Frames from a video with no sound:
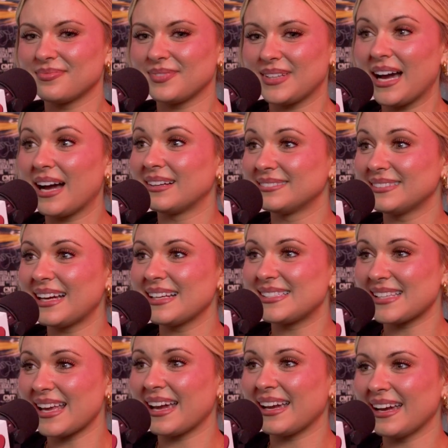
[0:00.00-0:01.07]
Yeah, I'd
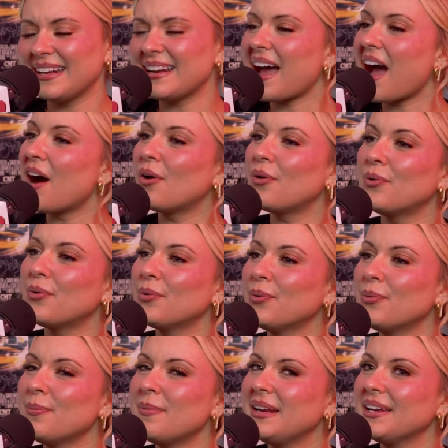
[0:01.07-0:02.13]
say. And
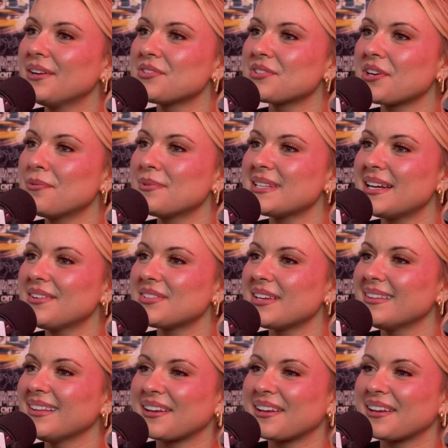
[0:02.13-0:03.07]
how many years ago was that you said?